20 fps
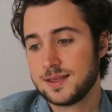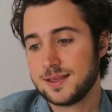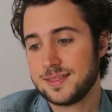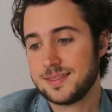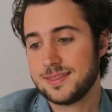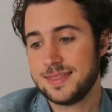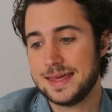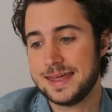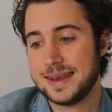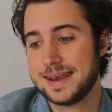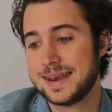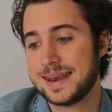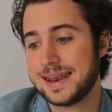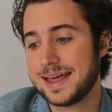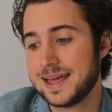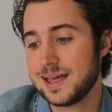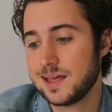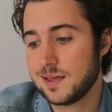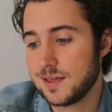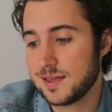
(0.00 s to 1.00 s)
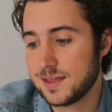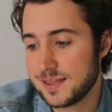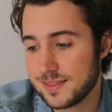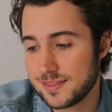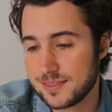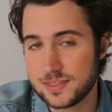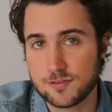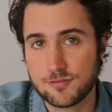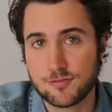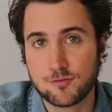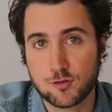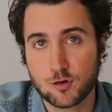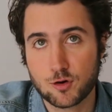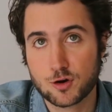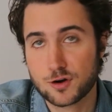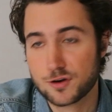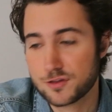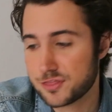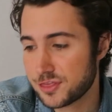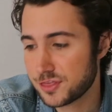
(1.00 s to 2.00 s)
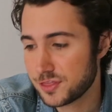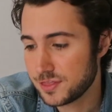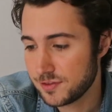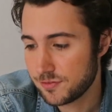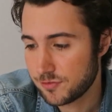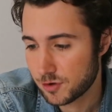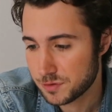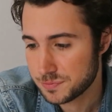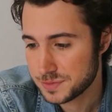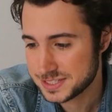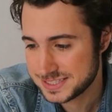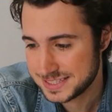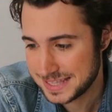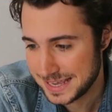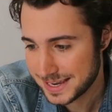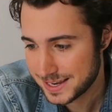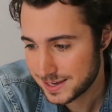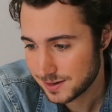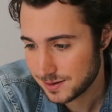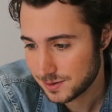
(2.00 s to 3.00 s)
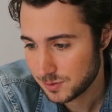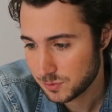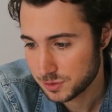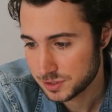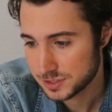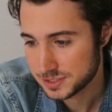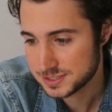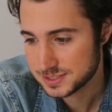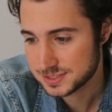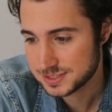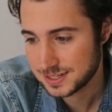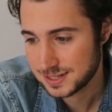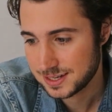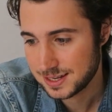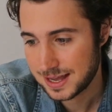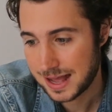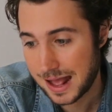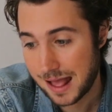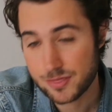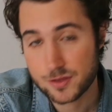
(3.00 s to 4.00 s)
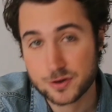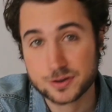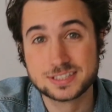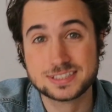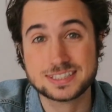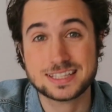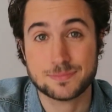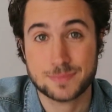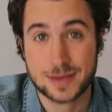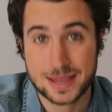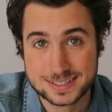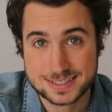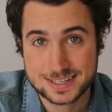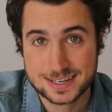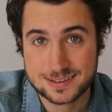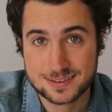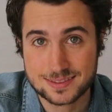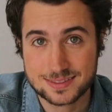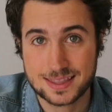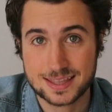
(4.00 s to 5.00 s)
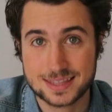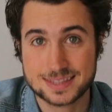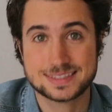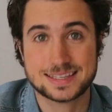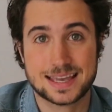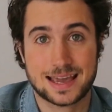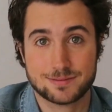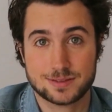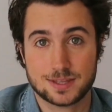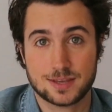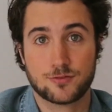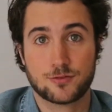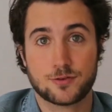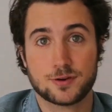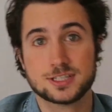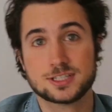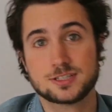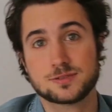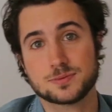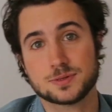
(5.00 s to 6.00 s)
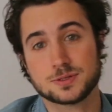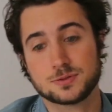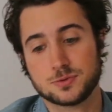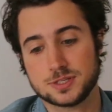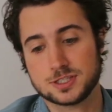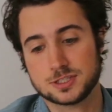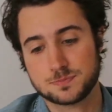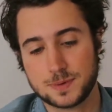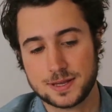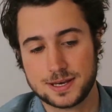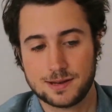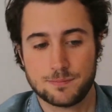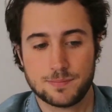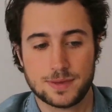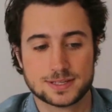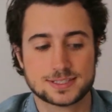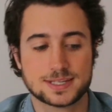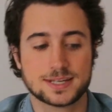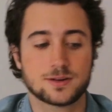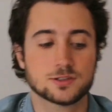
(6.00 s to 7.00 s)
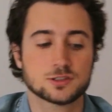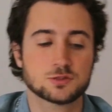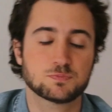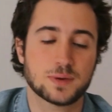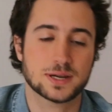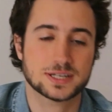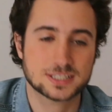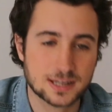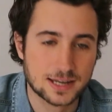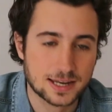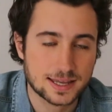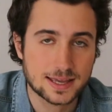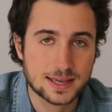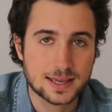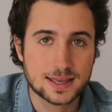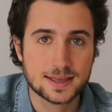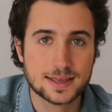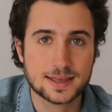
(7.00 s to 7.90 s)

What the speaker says: Then the fourth mistake was underestimating the time difference between Spain and Mexico, especially